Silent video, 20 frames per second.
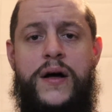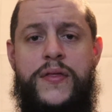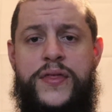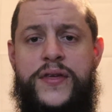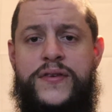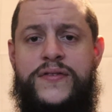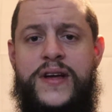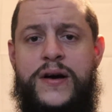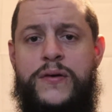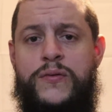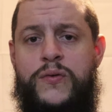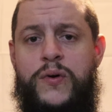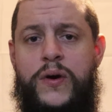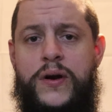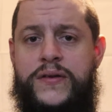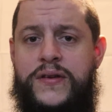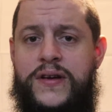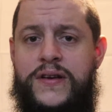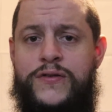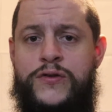The sound
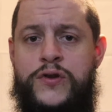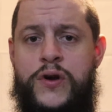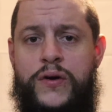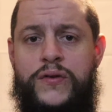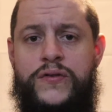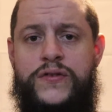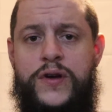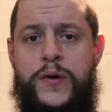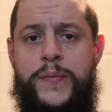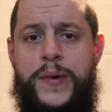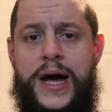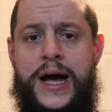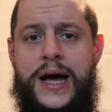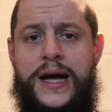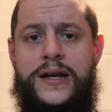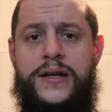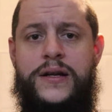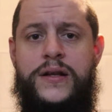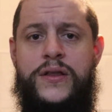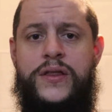quality is not so
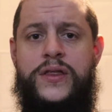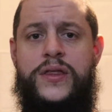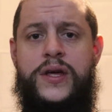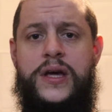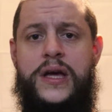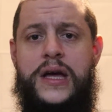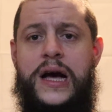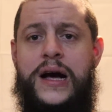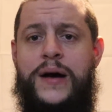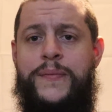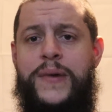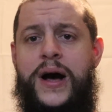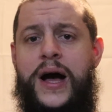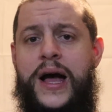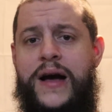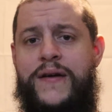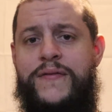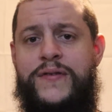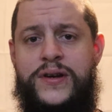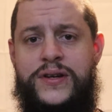bad. I
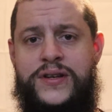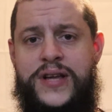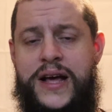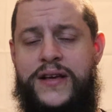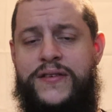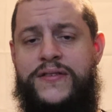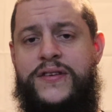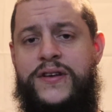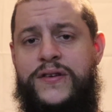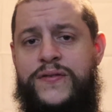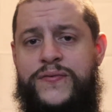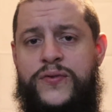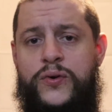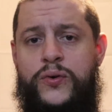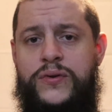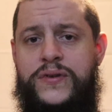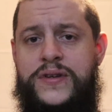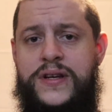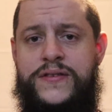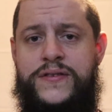haven't tested
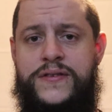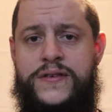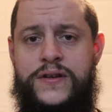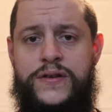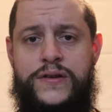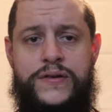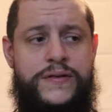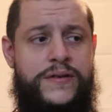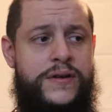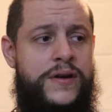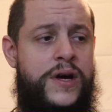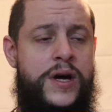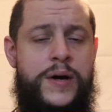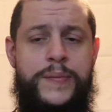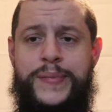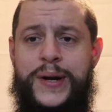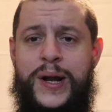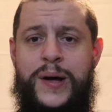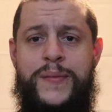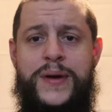for distance,
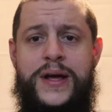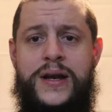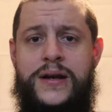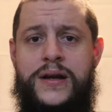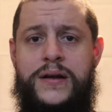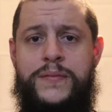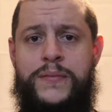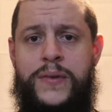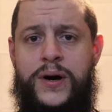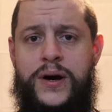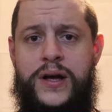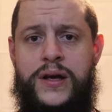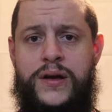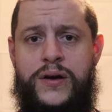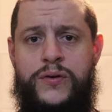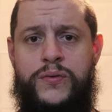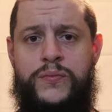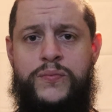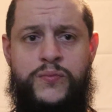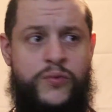but I'm in
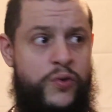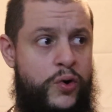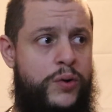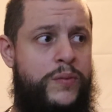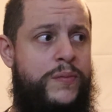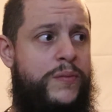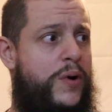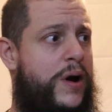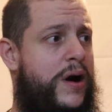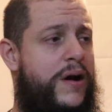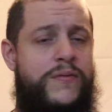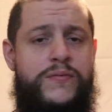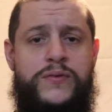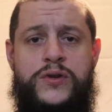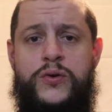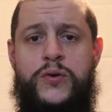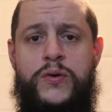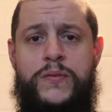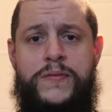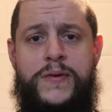my room where I
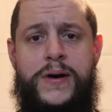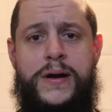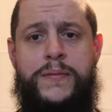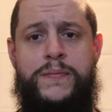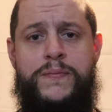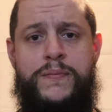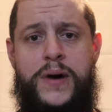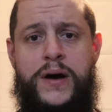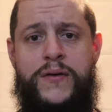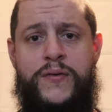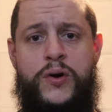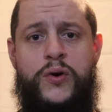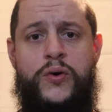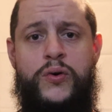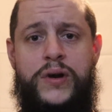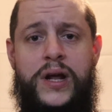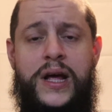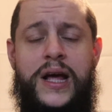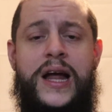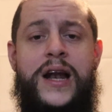do my
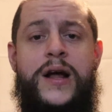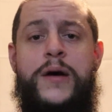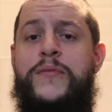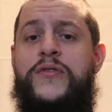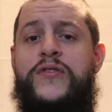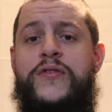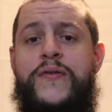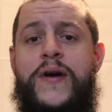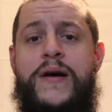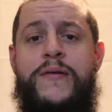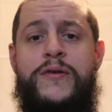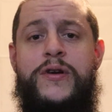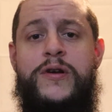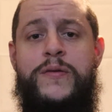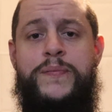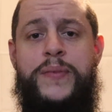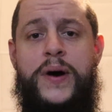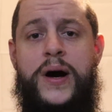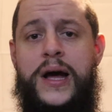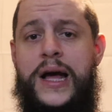recording, and I'm
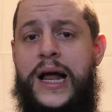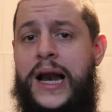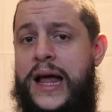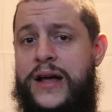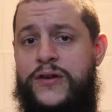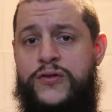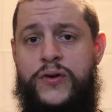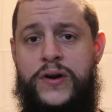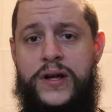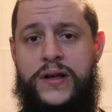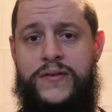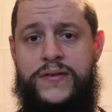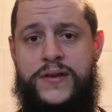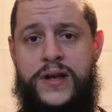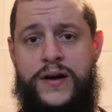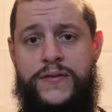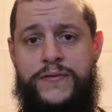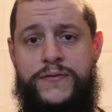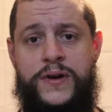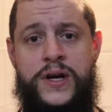surrounded by electronic
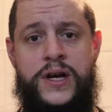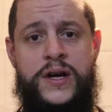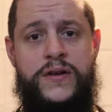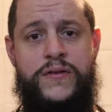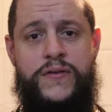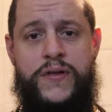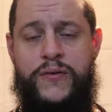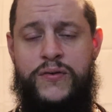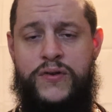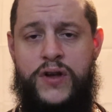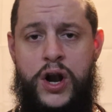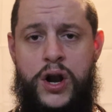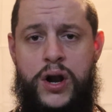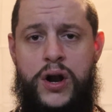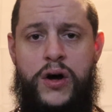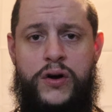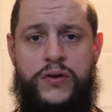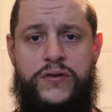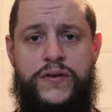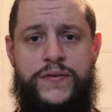stuff. So there's a
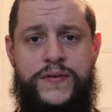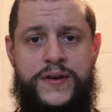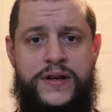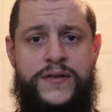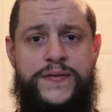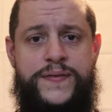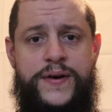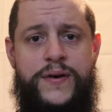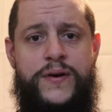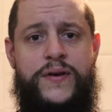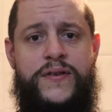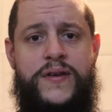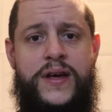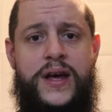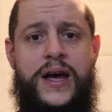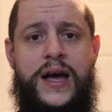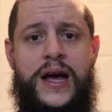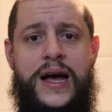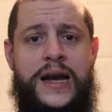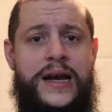lot of interference
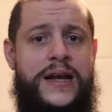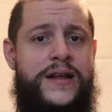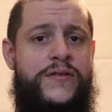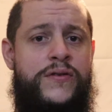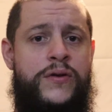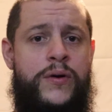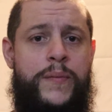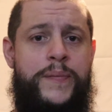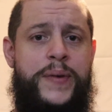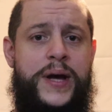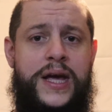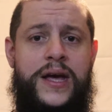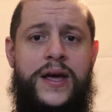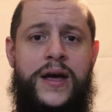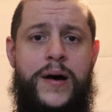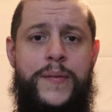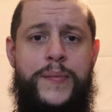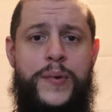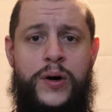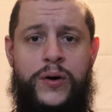here, and it's not
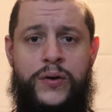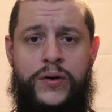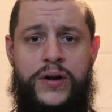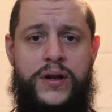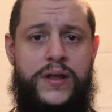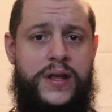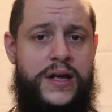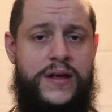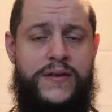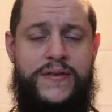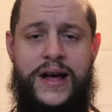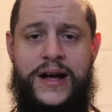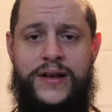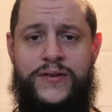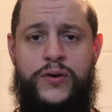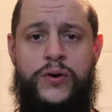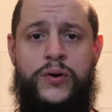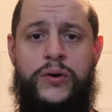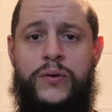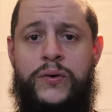picking up on these
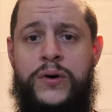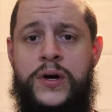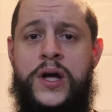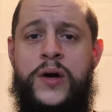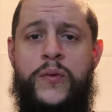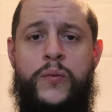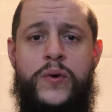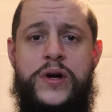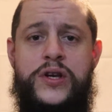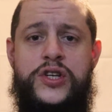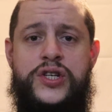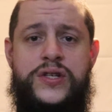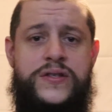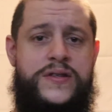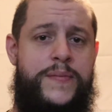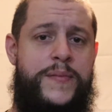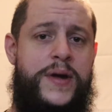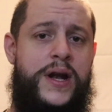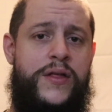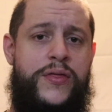at all, which is
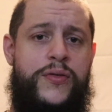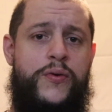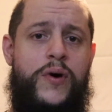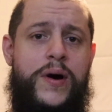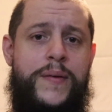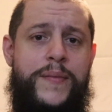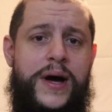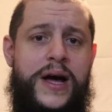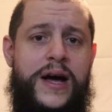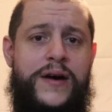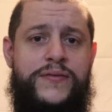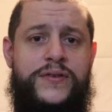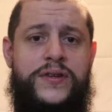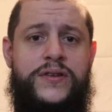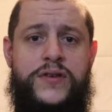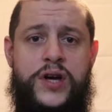something I thought I might have to